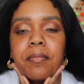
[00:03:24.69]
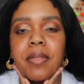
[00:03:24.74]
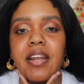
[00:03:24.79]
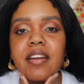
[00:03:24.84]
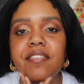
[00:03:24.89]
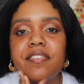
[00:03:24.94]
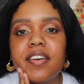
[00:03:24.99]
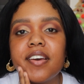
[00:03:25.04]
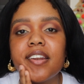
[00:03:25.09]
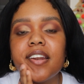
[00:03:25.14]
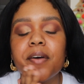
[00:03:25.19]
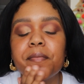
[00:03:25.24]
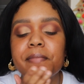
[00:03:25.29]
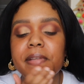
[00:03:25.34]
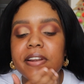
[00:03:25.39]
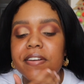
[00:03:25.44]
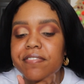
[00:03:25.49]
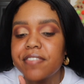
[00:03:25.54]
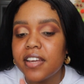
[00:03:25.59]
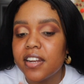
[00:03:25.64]
not a fan. I'm
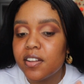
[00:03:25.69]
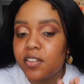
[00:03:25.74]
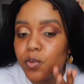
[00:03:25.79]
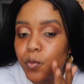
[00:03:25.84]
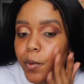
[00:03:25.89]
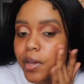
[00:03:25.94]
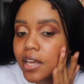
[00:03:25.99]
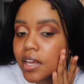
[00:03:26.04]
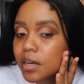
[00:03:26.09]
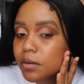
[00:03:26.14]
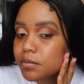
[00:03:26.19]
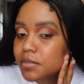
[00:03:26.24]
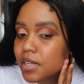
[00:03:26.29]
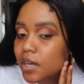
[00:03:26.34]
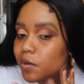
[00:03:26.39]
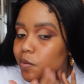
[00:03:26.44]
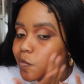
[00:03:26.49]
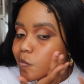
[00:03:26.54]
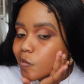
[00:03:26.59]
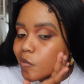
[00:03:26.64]
not a fan of the way it comes
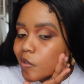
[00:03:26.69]
out.